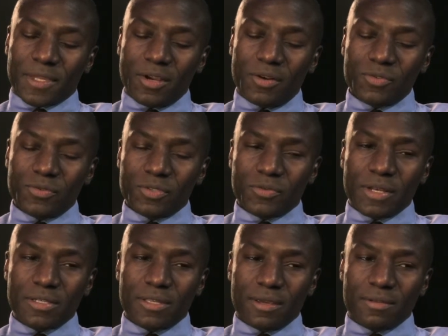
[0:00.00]
cultural
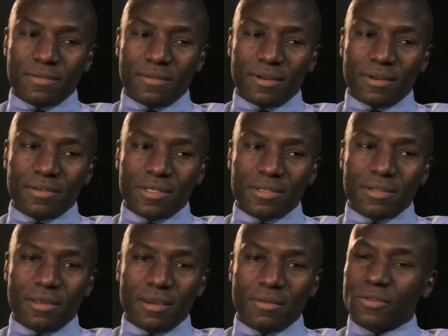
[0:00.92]
traits that, that
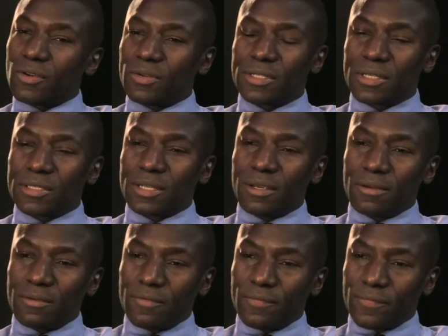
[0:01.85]
exist there that don't exist here?